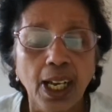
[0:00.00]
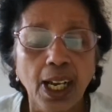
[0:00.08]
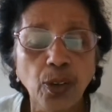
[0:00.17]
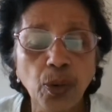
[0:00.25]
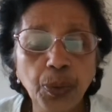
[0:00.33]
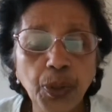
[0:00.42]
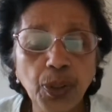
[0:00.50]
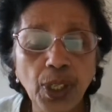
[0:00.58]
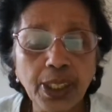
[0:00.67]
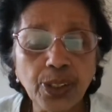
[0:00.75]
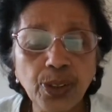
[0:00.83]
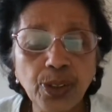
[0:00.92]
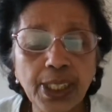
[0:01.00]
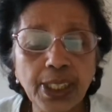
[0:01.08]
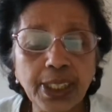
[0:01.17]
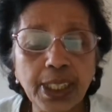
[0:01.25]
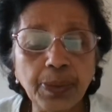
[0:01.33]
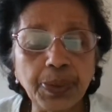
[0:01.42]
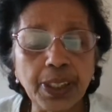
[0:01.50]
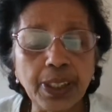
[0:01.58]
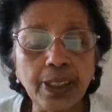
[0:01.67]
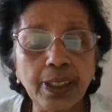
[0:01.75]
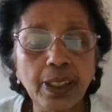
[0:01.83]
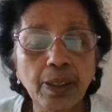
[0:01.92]
I hope you understood these tips
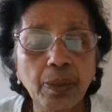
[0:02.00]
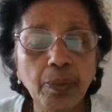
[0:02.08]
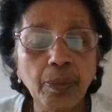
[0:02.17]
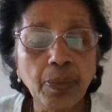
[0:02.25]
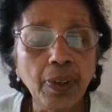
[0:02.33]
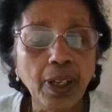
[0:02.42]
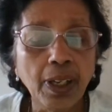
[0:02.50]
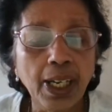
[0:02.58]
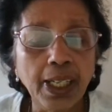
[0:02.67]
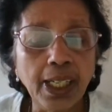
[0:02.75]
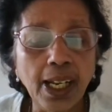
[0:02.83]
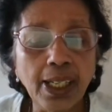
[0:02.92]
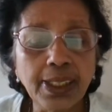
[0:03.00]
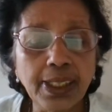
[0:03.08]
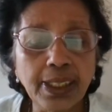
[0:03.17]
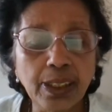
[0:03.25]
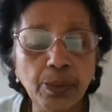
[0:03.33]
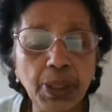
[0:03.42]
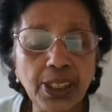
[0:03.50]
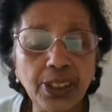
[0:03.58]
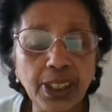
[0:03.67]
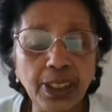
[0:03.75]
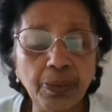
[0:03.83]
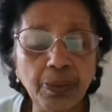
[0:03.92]
in analyzing the
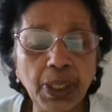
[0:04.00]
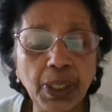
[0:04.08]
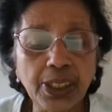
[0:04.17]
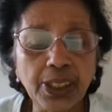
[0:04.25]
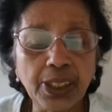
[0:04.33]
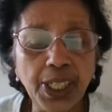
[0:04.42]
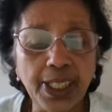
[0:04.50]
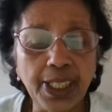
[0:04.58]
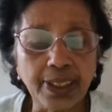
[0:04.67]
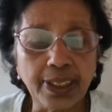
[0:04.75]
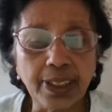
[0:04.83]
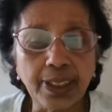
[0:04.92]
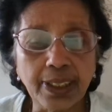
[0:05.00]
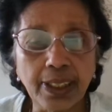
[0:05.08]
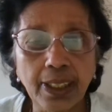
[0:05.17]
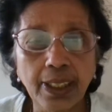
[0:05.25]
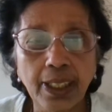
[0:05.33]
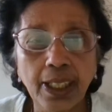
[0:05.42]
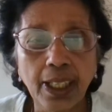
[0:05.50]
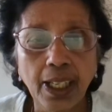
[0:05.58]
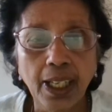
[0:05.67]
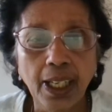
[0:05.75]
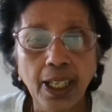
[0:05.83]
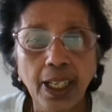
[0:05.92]
budget variances.
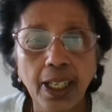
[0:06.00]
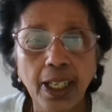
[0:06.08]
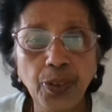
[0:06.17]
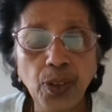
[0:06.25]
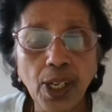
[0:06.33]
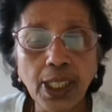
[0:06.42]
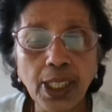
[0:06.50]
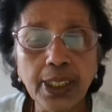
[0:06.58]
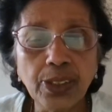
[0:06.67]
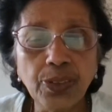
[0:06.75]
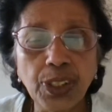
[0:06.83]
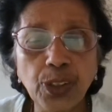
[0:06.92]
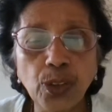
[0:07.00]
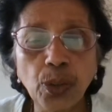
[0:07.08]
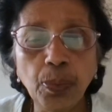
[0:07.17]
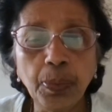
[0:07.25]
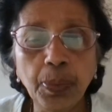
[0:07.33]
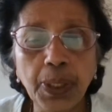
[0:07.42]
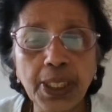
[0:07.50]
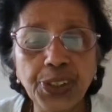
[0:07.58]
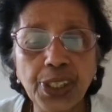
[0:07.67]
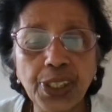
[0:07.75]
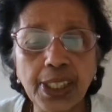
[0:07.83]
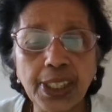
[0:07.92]
If you like this video, please
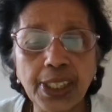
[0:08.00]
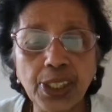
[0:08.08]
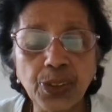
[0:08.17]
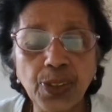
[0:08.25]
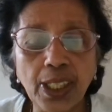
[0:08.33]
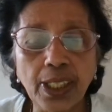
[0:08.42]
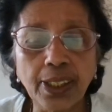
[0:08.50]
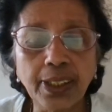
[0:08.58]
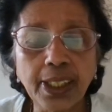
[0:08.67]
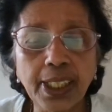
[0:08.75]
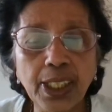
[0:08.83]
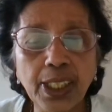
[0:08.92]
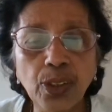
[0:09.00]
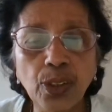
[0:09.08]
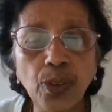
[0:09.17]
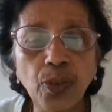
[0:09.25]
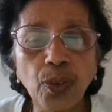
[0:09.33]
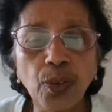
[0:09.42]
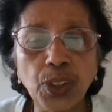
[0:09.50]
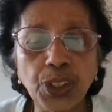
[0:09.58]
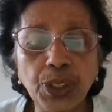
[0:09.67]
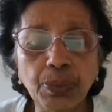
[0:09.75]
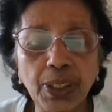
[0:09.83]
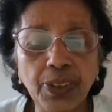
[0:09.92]
share it as well. Thank you for
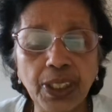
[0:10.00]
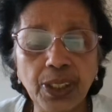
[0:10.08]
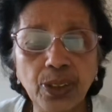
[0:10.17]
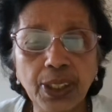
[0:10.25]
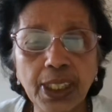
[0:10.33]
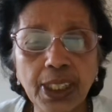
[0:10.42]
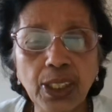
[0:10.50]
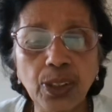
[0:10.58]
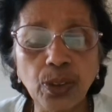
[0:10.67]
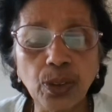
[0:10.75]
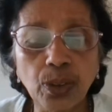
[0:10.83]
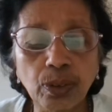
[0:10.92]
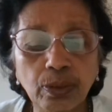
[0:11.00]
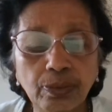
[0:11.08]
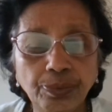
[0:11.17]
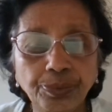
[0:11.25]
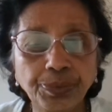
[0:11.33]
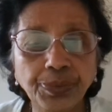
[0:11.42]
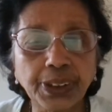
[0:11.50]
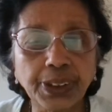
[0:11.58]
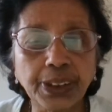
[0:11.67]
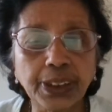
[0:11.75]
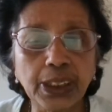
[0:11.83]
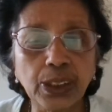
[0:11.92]
watching my video. Thank you.
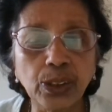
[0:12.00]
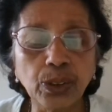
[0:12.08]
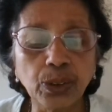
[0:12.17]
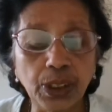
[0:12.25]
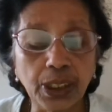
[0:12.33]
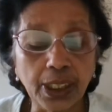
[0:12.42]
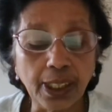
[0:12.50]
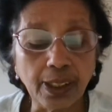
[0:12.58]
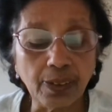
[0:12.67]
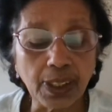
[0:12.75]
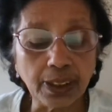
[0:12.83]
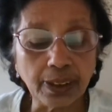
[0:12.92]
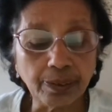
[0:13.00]
See you in another one.